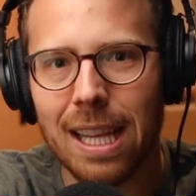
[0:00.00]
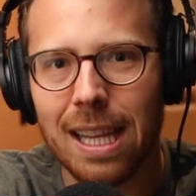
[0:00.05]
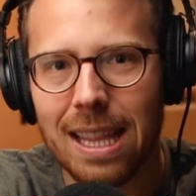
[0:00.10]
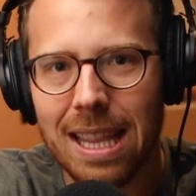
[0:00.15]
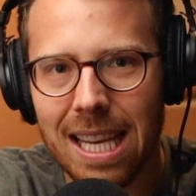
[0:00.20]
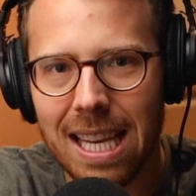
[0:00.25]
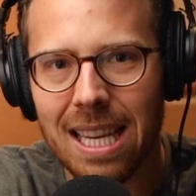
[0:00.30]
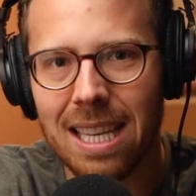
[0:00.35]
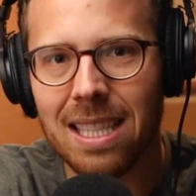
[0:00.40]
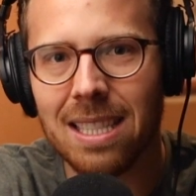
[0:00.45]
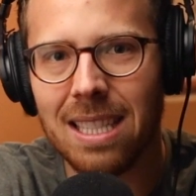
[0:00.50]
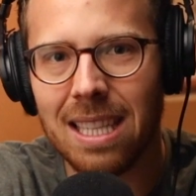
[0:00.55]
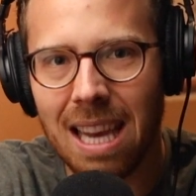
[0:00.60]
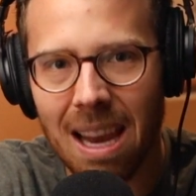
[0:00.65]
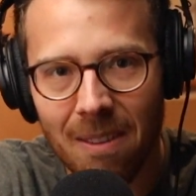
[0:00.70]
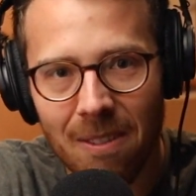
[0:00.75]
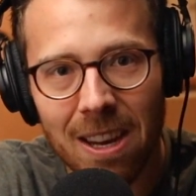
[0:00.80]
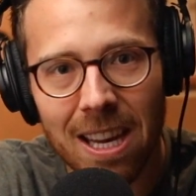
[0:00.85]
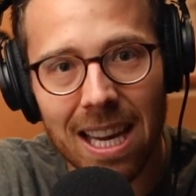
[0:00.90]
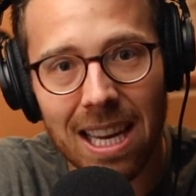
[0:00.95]
these
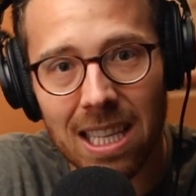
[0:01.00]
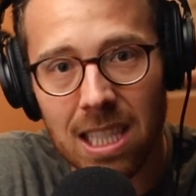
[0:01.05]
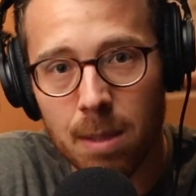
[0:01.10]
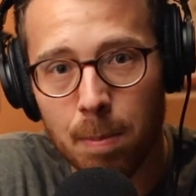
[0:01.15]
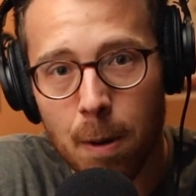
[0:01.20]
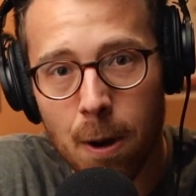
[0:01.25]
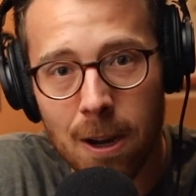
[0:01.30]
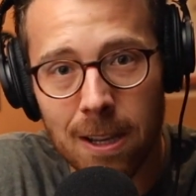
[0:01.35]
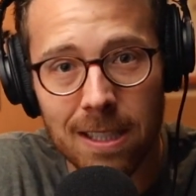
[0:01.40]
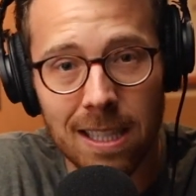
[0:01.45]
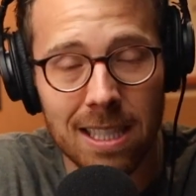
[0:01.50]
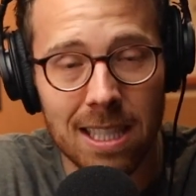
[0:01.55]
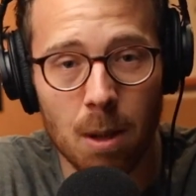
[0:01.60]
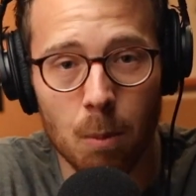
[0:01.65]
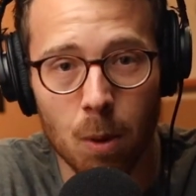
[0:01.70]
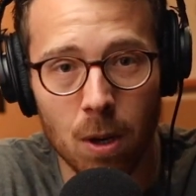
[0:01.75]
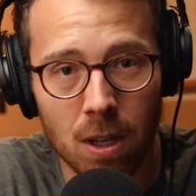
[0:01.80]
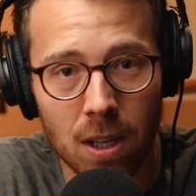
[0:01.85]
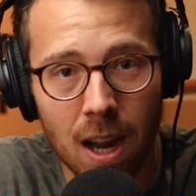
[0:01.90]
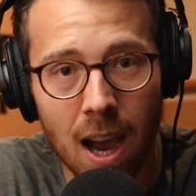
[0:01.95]
giving experiences that
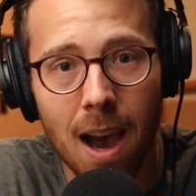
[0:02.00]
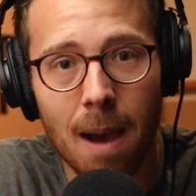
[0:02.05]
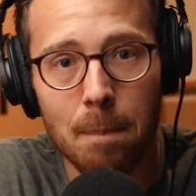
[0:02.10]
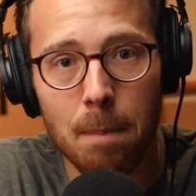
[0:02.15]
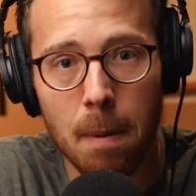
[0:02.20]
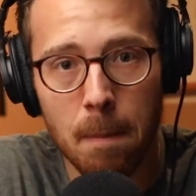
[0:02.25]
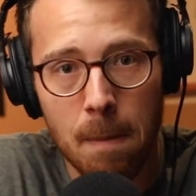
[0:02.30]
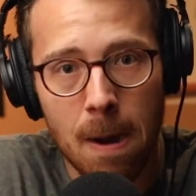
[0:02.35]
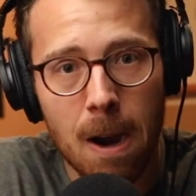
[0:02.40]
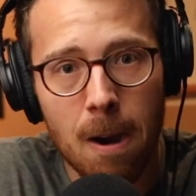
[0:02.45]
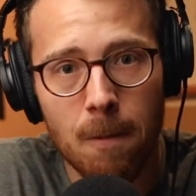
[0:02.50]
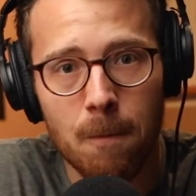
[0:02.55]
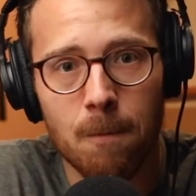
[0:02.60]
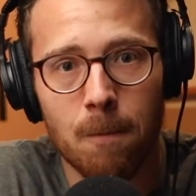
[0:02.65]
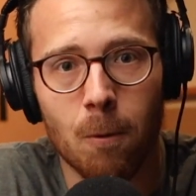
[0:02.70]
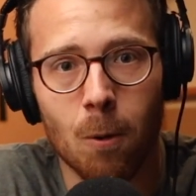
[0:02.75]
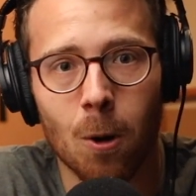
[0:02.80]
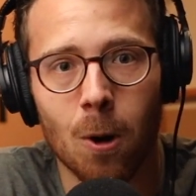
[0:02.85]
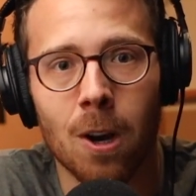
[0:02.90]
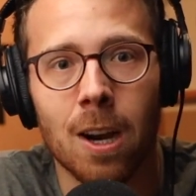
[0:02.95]
we're not prepared
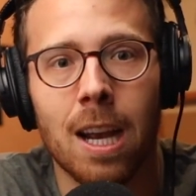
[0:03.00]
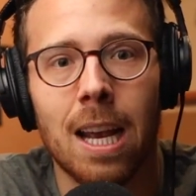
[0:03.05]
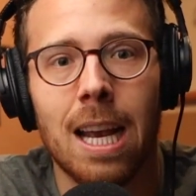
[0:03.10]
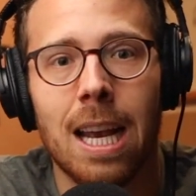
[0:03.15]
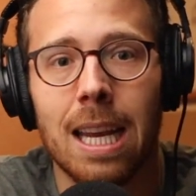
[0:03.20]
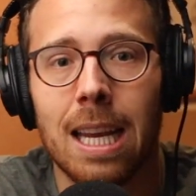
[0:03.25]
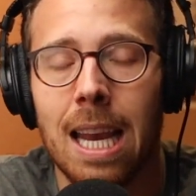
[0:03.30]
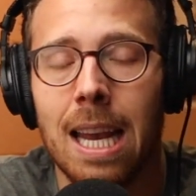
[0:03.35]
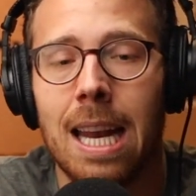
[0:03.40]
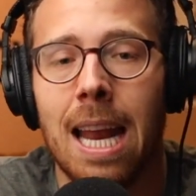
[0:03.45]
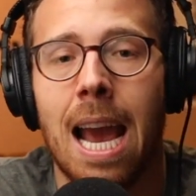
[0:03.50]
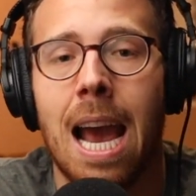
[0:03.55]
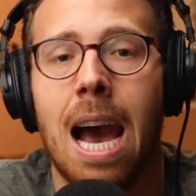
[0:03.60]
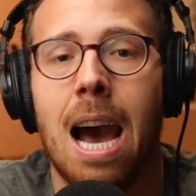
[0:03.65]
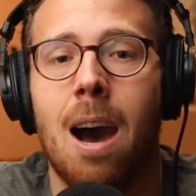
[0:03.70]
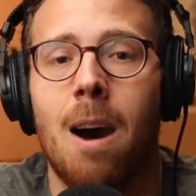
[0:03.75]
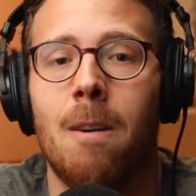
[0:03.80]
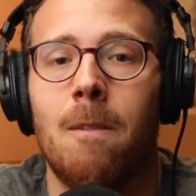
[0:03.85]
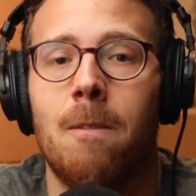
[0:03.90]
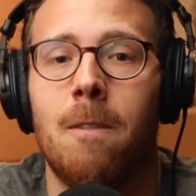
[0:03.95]
for can
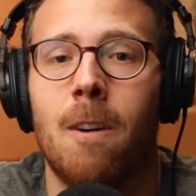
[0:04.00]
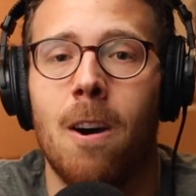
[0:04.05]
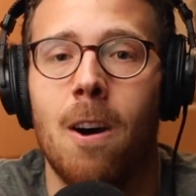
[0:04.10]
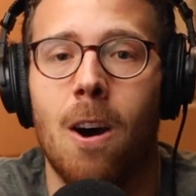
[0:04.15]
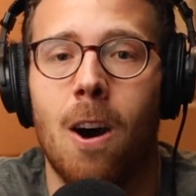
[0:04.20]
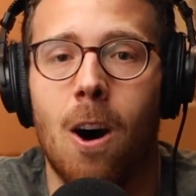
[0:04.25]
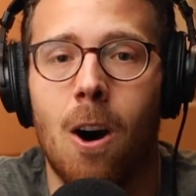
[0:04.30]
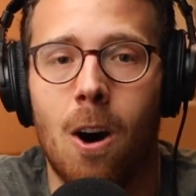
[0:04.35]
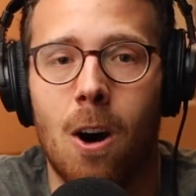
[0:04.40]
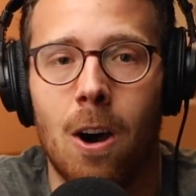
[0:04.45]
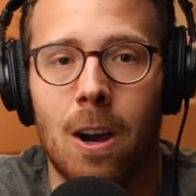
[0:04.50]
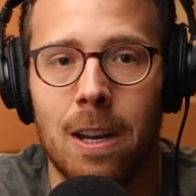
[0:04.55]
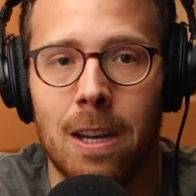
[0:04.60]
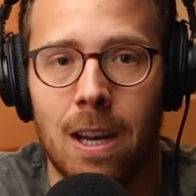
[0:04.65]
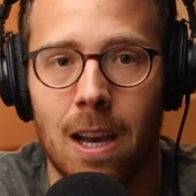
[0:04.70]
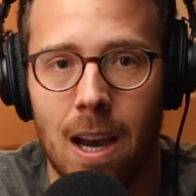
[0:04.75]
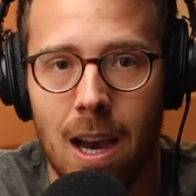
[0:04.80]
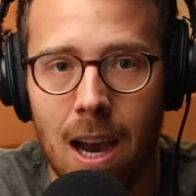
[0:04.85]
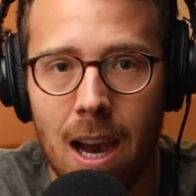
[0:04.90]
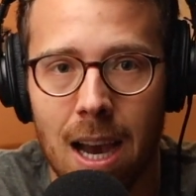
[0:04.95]
have on
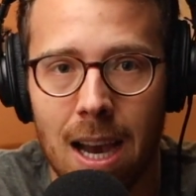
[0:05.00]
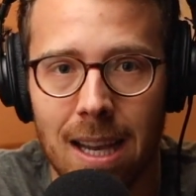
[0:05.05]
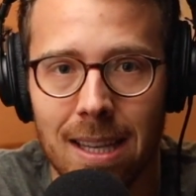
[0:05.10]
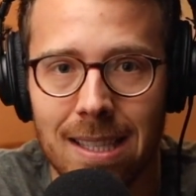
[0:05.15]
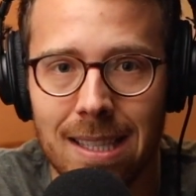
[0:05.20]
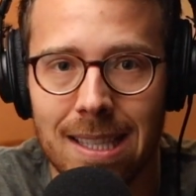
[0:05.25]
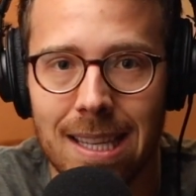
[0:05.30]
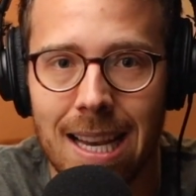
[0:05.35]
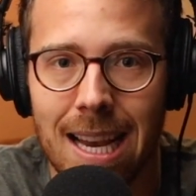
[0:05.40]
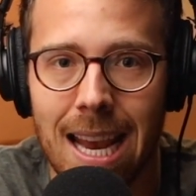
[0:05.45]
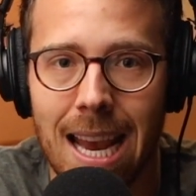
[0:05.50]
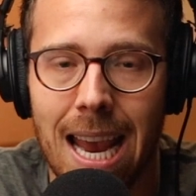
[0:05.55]
us.